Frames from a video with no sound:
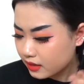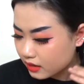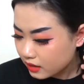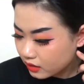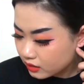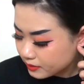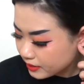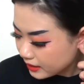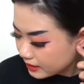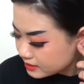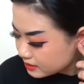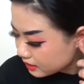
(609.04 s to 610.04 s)
I hope it
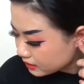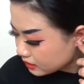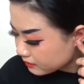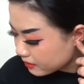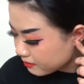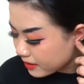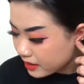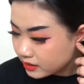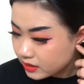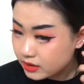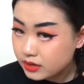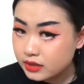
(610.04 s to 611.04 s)
gets a little bit
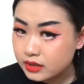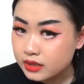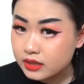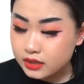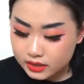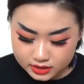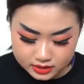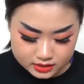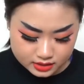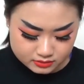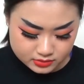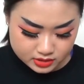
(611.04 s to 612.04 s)
better and
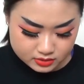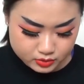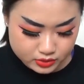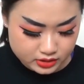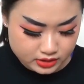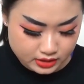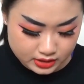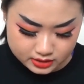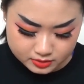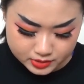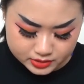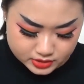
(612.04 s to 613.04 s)
I'm going to put the other
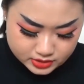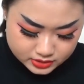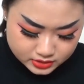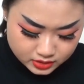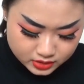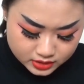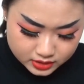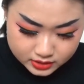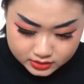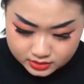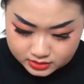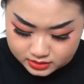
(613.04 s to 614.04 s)
piercings on
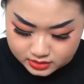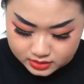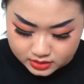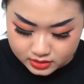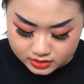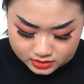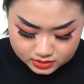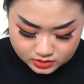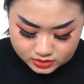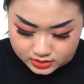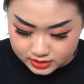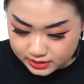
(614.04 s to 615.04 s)

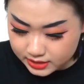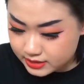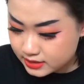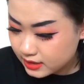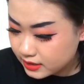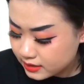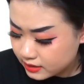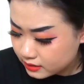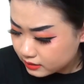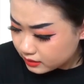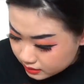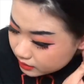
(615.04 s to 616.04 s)
just in case they
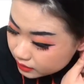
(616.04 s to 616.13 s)
heal.